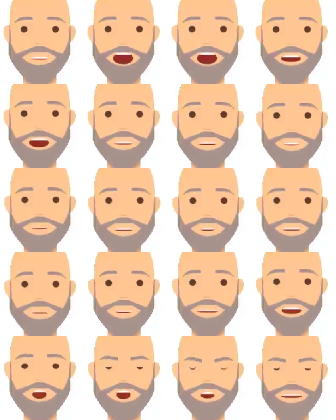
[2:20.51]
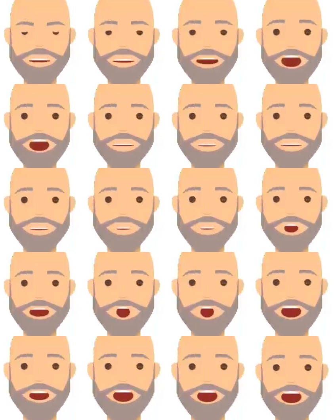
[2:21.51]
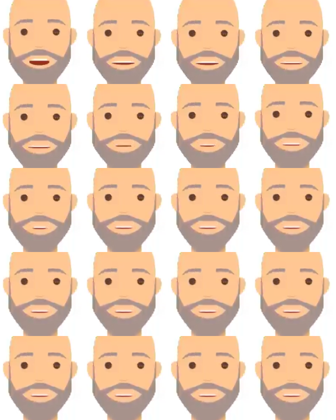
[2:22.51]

bar, click on the Start Mail Merge,